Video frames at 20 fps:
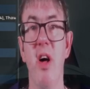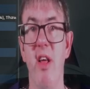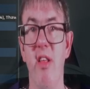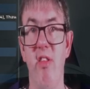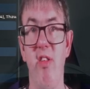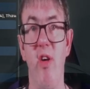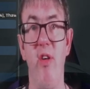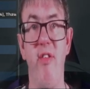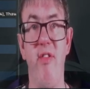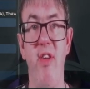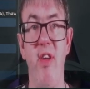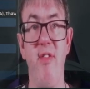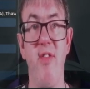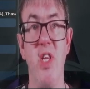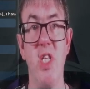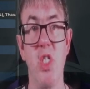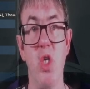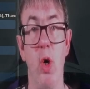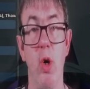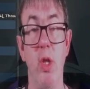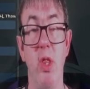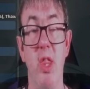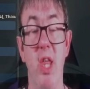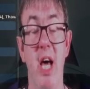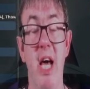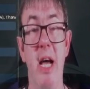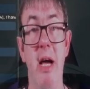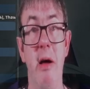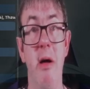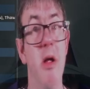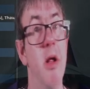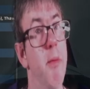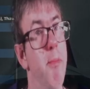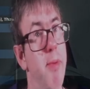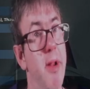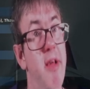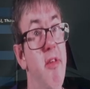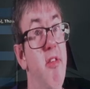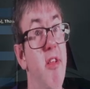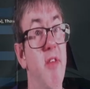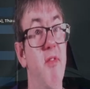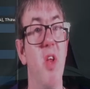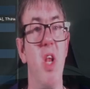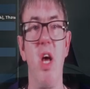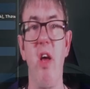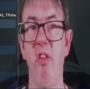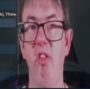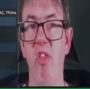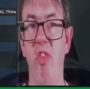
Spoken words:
So if you've enjoyed that, please leave a nice